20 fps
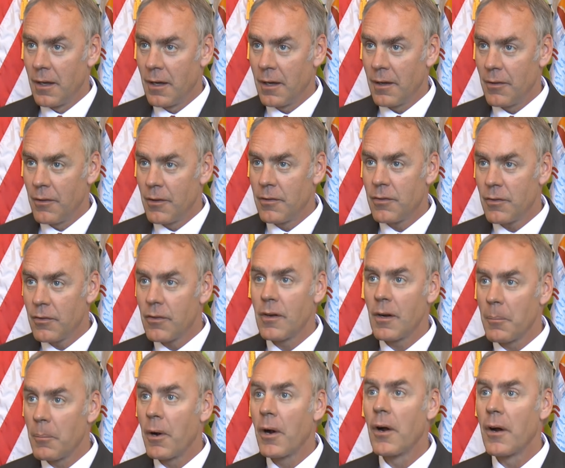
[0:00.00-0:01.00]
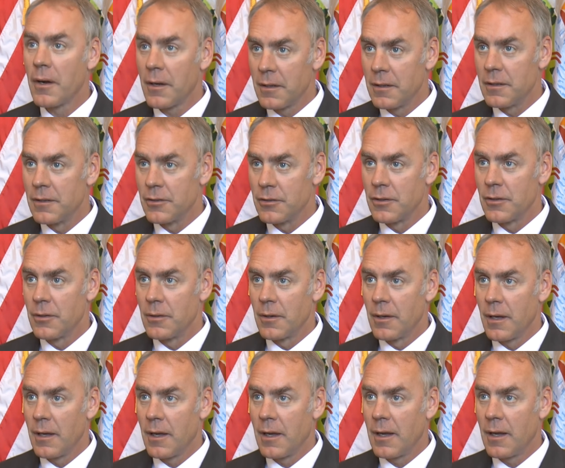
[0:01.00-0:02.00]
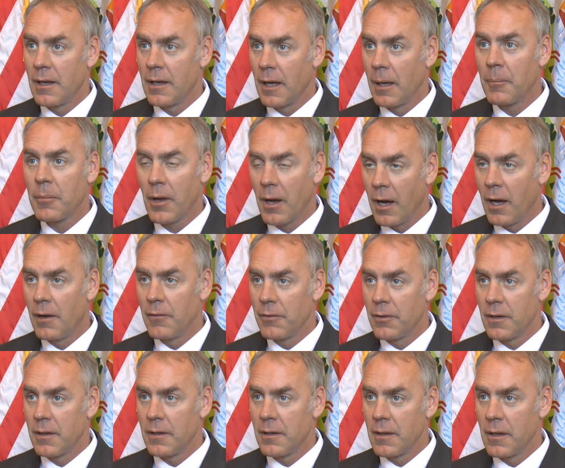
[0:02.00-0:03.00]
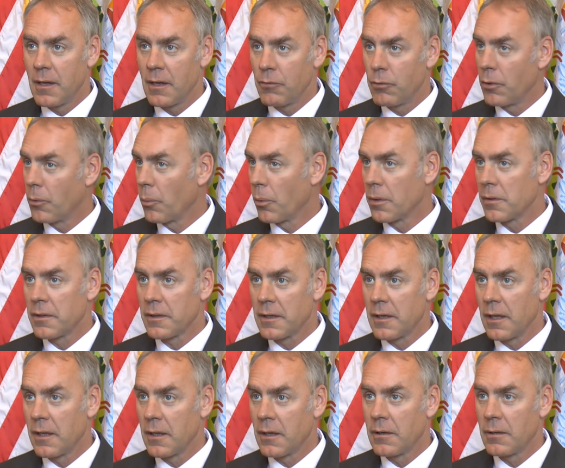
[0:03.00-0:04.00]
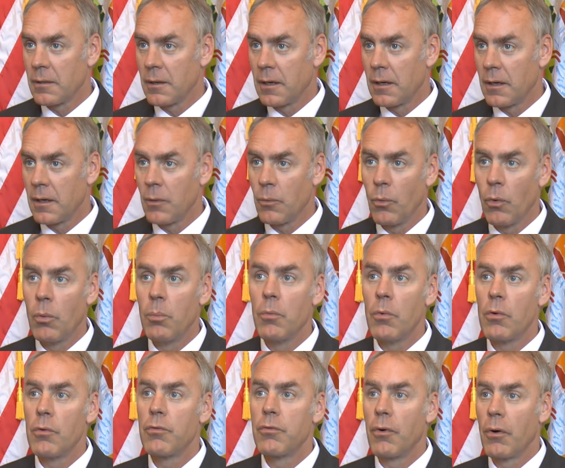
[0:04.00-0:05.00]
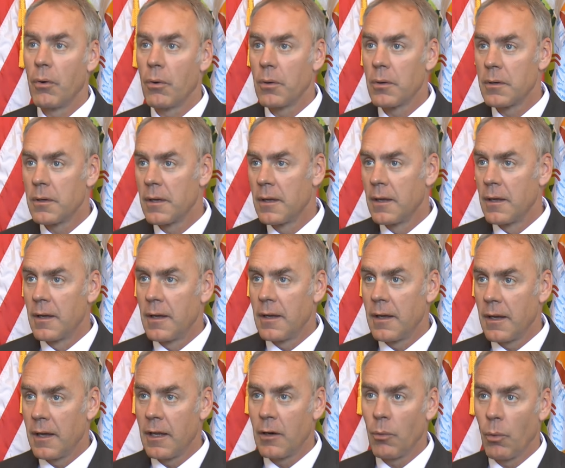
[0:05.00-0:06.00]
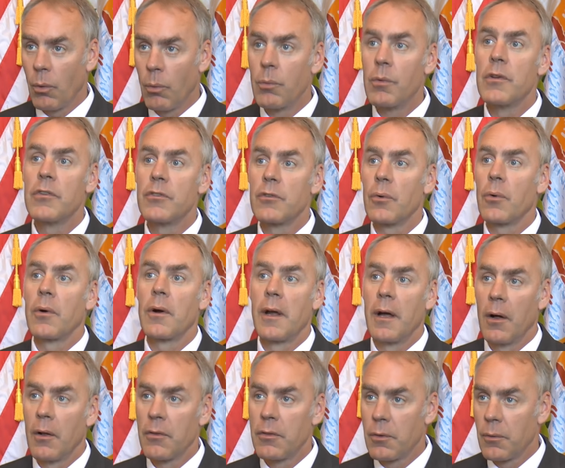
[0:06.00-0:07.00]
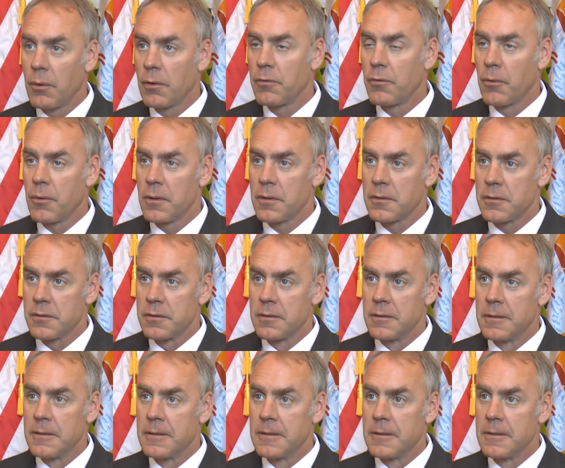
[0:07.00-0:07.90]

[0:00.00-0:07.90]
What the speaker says: This is an American issue. And I'm confident that if we work together, we'll move forward and it will restore health to our forests.